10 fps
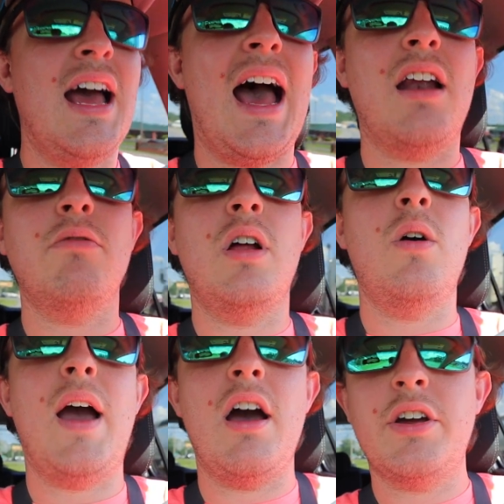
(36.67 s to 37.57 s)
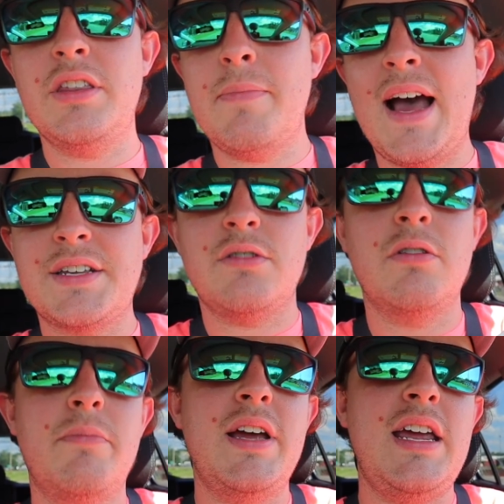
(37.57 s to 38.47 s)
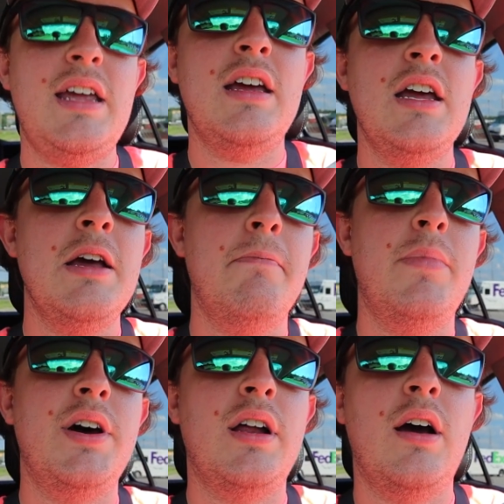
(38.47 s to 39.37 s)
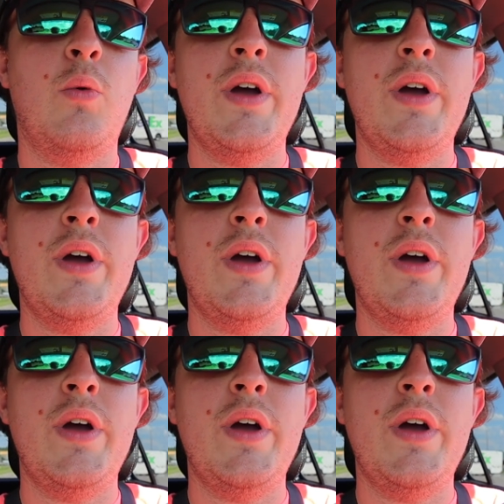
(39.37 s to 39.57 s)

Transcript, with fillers: I don't know how good the bite's gonna be, but uh,